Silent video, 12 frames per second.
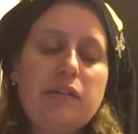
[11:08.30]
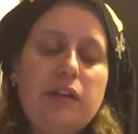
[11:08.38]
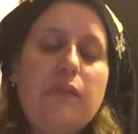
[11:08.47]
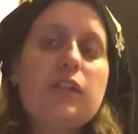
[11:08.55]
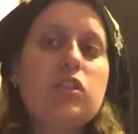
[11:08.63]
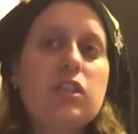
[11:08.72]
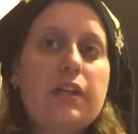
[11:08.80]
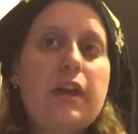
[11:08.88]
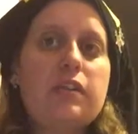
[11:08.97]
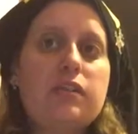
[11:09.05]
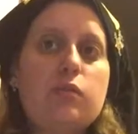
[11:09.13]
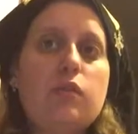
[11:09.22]
eventually
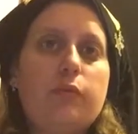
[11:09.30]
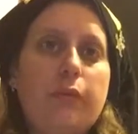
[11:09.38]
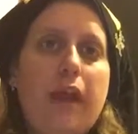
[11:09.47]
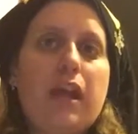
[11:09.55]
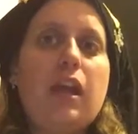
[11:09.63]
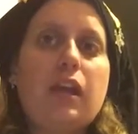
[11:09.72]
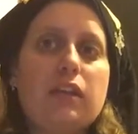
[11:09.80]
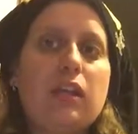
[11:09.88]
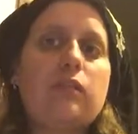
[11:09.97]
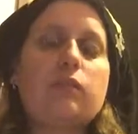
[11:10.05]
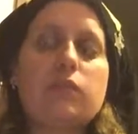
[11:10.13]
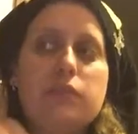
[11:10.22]
I'll do it right, and
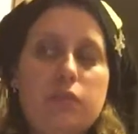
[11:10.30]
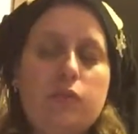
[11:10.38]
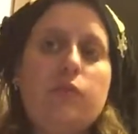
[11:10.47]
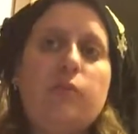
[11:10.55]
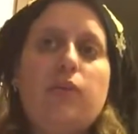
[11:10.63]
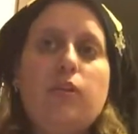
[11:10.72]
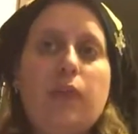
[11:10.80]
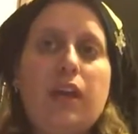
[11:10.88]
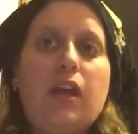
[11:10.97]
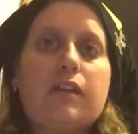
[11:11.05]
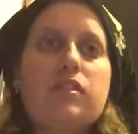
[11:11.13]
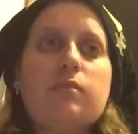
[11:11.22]
then we'll do the pull-away
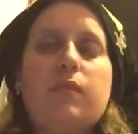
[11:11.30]
costume,